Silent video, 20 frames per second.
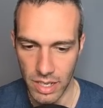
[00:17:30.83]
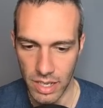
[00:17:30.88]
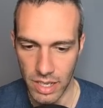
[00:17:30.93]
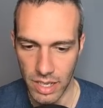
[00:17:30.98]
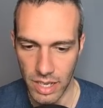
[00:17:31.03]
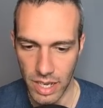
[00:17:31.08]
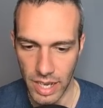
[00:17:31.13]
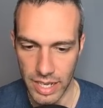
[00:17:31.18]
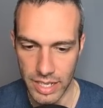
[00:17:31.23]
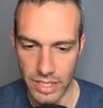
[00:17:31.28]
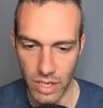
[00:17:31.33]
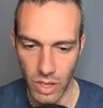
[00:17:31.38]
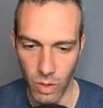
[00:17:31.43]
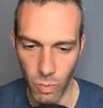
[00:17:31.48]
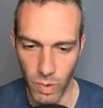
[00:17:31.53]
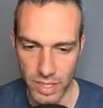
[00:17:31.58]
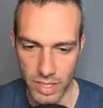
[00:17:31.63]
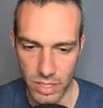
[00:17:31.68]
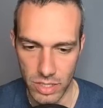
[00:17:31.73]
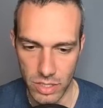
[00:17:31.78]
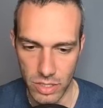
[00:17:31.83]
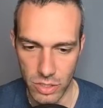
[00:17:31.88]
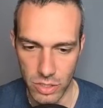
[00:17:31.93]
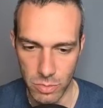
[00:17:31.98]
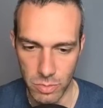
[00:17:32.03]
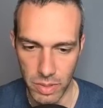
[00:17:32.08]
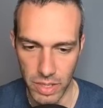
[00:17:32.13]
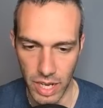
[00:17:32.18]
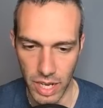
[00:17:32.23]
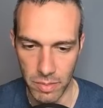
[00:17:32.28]
I know what to do,
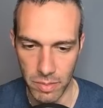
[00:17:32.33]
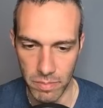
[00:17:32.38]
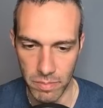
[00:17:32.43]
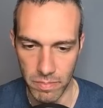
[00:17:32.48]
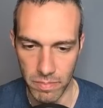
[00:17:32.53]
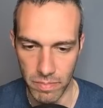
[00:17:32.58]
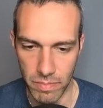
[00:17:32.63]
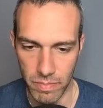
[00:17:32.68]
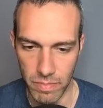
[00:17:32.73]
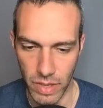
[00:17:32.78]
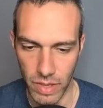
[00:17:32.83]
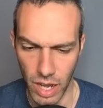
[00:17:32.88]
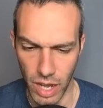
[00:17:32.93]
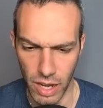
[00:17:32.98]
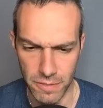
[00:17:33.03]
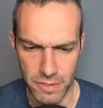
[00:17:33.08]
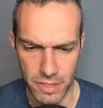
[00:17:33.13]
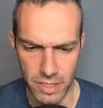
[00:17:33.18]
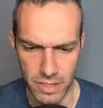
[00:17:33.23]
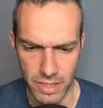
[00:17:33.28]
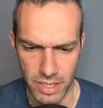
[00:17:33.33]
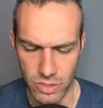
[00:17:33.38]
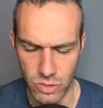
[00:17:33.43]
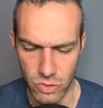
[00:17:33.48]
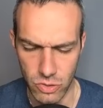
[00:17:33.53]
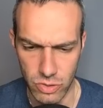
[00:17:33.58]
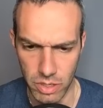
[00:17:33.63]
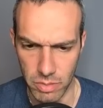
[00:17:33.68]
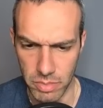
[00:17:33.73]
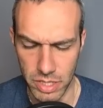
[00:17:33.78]
but I'm often
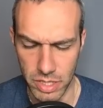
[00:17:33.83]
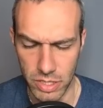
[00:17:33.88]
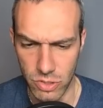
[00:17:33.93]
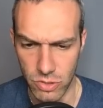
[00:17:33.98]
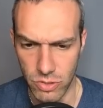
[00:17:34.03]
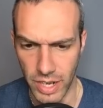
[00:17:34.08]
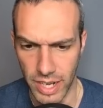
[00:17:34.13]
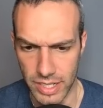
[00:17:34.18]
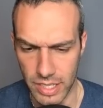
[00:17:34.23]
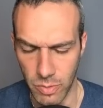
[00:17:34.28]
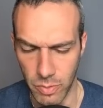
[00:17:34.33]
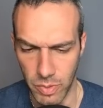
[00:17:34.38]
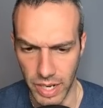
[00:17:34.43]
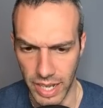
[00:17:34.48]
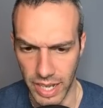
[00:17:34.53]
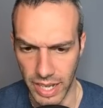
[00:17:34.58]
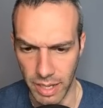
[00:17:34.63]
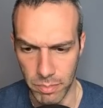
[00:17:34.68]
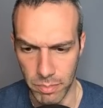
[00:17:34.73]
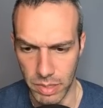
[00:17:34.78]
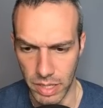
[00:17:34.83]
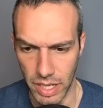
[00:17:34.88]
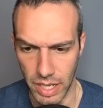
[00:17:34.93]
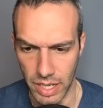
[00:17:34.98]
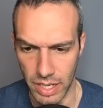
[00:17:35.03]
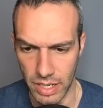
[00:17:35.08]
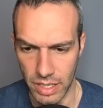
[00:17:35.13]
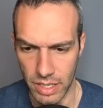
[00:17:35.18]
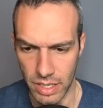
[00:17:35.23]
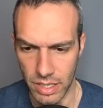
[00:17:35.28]
extremely distracted when I am
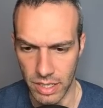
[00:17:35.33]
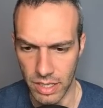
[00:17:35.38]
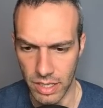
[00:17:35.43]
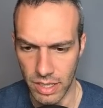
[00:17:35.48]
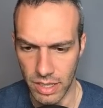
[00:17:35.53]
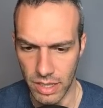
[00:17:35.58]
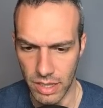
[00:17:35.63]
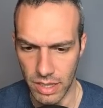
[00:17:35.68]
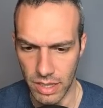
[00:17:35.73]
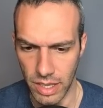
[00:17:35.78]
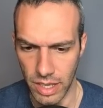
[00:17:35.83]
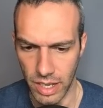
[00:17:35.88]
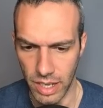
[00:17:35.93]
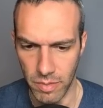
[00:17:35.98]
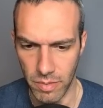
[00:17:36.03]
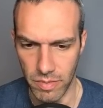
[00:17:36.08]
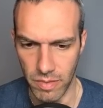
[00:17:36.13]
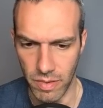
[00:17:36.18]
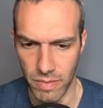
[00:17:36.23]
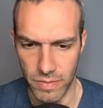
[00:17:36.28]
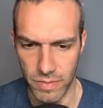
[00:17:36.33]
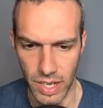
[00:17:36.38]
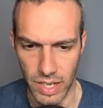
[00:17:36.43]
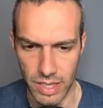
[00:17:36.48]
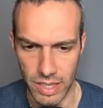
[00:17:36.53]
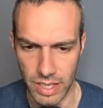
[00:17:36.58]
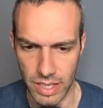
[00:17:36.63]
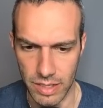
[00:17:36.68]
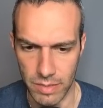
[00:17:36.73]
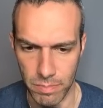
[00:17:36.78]
playing. Like I've got
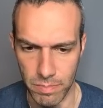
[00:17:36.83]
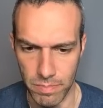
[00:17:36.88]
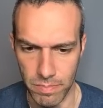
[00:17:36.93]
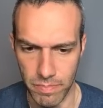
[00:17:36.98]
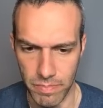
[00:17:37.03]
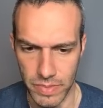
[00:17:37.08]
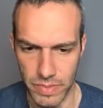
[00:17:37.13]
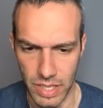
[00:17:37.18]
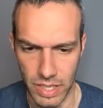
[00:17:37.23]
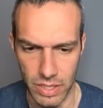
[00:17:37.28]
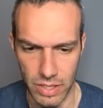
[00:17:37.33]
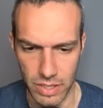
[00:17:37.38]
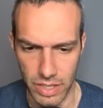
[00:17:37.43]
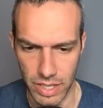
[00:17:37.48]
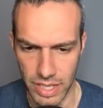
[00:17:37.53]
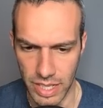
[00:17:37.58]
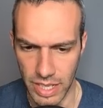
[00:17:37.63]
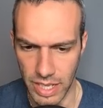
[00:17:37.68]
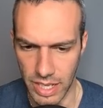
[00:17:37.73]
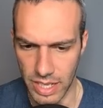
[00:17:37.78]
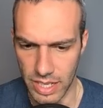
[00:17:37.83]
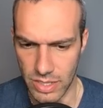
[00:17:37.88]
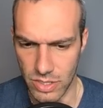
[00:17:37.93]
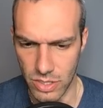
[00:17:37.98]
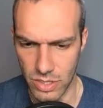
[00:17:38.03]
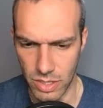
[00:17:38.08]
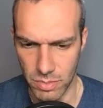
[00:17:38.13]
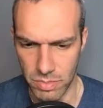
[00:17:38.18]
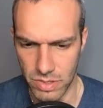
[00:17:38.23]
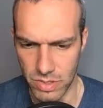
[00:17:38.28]
like either the kids, or
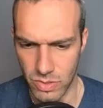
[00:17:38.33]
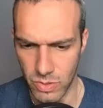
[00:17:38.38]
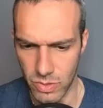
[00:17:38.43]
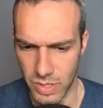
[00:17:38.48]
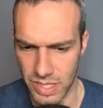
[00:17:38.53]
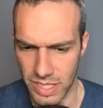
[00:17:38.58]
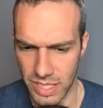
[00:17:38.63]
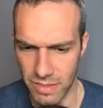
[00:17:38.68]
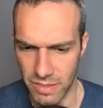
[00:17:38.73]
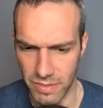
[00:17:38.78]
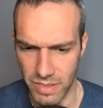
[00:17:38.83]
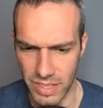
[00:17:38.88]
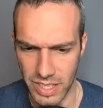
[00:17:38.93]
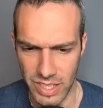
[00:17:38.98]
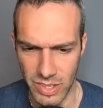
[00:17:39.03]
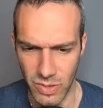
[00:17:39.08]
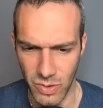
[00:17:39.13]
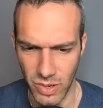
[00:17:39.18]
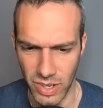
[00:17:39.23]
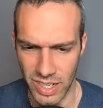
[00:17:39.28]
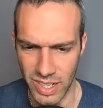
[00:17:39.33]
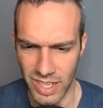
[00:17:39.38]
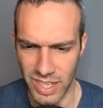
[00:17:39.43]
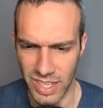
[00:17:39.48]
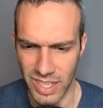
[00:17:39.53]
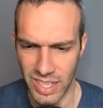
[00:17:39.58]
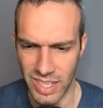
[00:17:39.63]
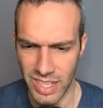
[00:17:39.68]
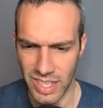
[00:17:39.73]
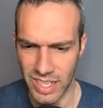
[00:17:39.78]
I'm doing TV, or
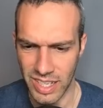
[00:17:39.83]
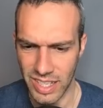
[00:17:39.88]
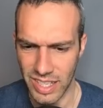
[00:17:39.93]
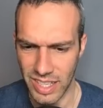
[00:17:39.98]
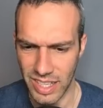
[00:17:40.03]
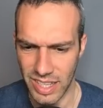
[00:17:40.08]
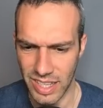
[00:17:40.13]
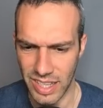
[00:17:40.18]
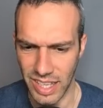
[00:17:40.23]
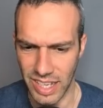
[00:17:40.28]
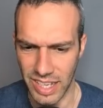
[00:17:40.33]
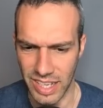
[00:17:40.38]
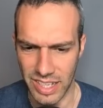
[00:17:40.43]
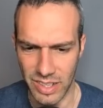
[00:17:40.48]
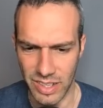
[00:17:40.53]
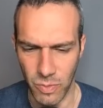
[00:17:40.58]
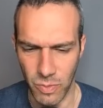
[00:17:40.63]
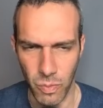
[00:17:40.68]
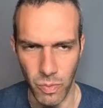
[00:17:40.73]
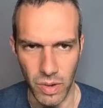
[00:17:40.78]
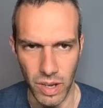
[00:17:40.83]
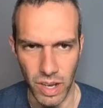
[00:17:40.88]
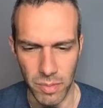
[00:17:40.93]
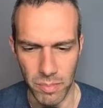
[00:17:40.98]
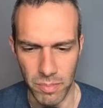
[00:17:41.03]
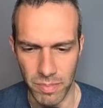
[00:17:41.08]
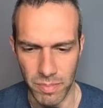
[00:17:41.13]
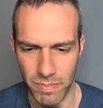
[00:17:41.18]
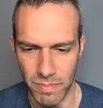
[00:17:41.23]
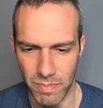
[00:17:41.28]
like I'm
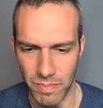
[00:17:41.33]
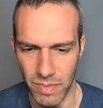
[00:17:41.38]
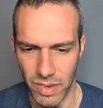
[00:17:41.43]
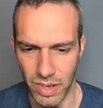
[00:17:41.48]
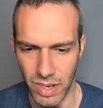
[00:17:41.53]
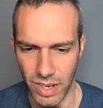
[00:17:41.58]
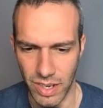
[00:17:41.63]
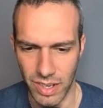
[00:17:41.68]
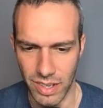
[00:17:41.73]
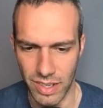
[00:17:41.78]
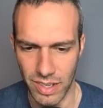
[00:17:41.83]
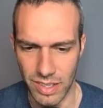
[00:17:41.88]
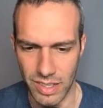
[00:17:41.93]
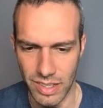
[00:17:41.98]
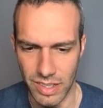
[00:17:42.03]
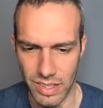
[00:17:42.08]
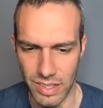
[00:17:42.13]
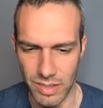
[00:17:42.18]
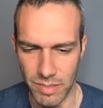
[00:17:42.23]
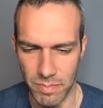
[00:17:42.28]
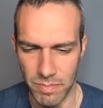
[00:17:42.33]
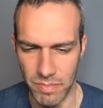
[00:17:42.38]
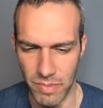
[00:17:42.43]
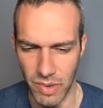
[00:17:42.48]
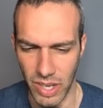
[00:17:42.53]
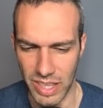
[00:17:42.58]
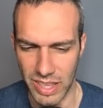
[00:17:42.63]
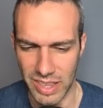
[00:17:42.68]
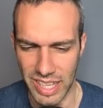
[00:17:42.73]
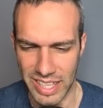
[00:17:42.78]

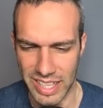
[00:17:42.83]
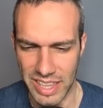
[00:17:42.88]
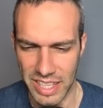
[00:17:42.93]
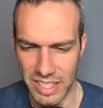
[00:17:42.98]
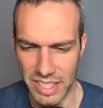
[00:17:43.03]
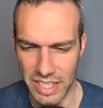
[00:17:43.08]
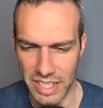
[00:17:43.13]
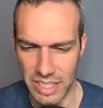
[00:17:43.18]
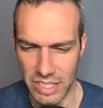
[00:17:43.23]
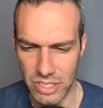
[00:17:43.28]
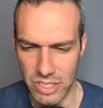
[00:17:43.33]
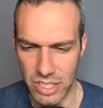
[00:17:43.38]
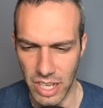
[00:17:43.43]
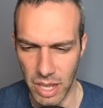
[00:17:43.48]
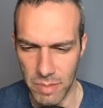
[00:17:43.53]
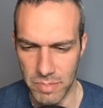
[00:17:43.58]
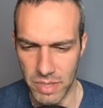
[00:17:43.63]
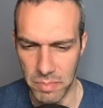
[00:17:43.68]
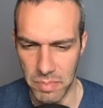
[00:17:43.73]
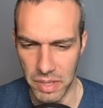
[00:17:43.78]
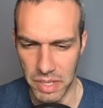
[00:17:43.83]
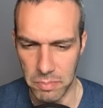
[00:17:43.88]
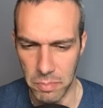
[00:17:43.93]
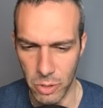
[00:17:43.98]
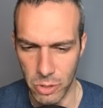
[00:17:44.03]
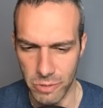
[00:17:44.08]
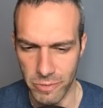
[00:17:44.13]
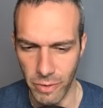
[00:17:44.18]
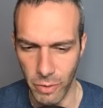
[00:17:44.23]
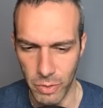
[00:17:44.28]
on, I think like the times I'm like
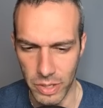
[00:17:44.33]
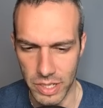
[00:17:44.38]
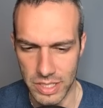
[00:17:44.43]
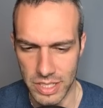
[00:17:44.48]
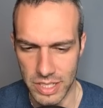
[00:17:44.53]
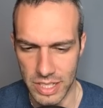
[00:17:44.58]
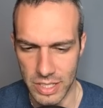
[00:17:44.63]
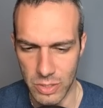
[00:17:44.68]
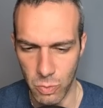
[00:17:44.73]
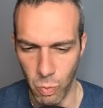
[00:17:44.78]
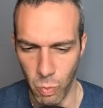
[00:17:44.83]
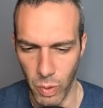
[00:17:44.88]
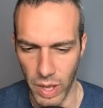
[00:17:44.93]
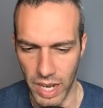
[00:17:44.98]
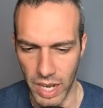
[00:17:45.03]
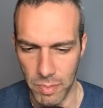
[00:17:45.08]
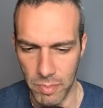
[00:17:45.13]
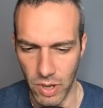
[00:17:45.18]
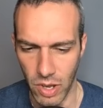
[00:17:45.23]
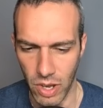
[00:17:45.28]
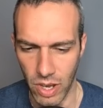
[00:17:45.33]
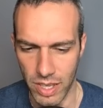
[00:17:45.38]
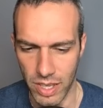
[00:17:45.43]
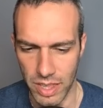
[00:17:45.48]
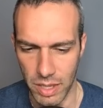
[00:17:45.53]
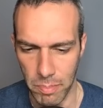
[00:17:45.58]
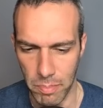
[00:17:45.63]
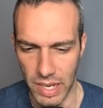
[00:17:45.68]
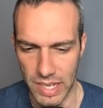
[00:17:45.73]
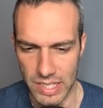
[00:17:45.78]
most focused is when I'm on the
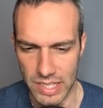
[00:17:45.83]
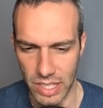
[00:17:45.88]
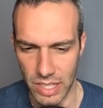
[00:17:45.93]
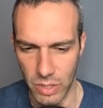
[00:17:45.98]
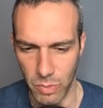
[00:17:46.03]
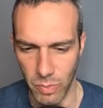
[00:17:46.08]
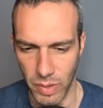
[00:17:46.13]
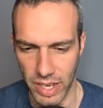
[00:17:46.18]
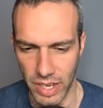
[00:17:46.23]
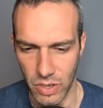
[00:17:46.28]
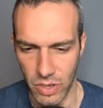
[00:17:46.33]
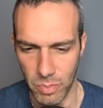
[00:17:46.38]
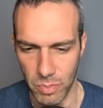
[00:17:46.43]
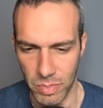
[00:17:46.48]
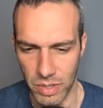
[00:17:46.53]
bus on the way home.